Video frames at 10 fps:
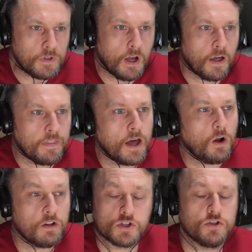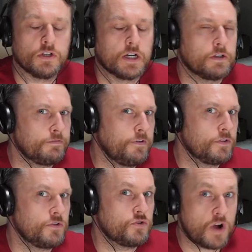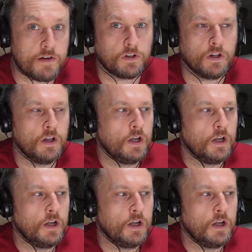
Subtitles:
And then all of a sudden I could afford to travel.